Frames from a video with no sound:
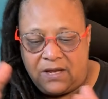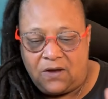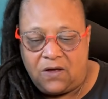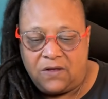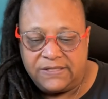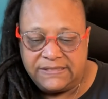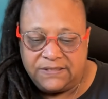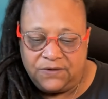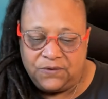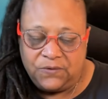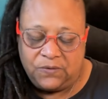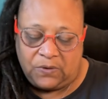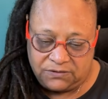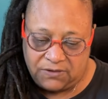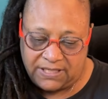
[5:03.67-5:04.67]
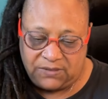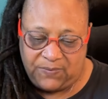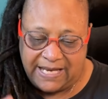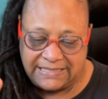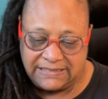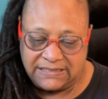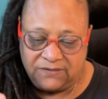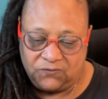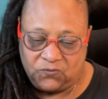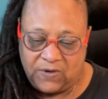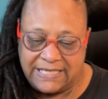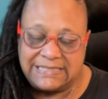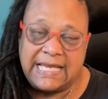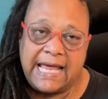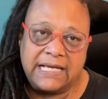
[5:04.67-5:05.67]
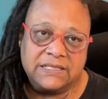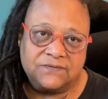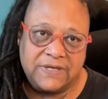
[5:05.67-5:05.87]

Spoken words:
also tried to pass the Civil Rights Act of